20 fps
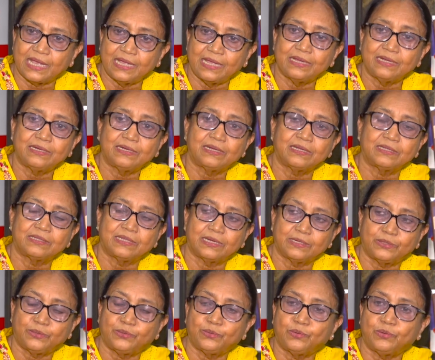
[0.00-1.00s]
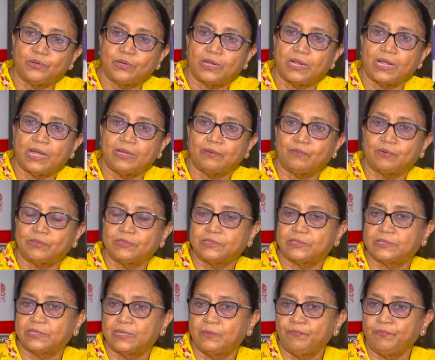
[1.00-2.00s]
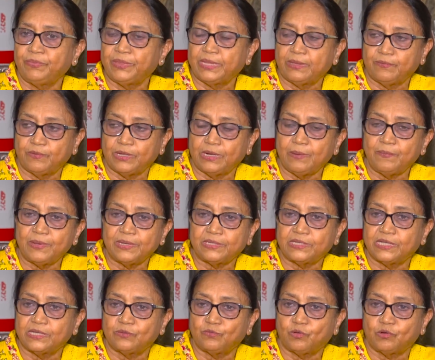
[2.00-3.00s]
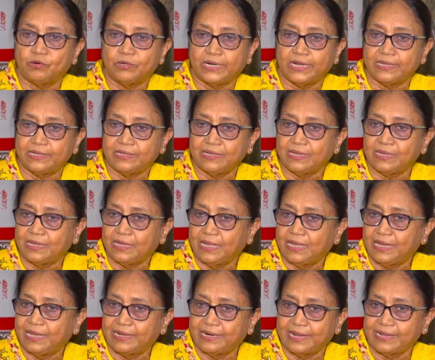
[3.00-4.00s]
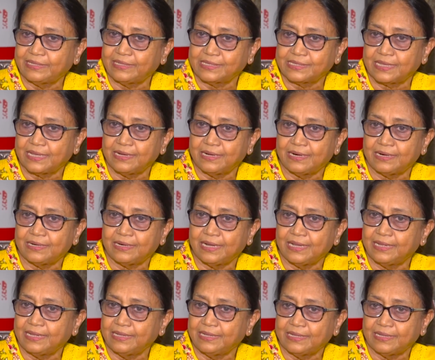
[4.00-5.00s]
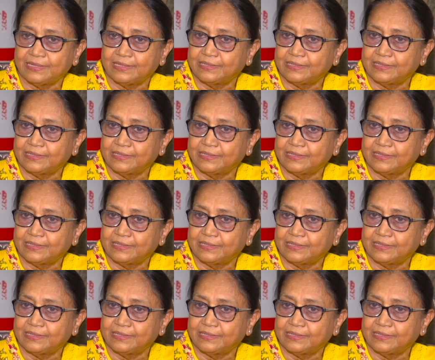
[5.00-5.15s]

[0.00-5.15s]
And that too, I was very much involved in Raita Sangatne,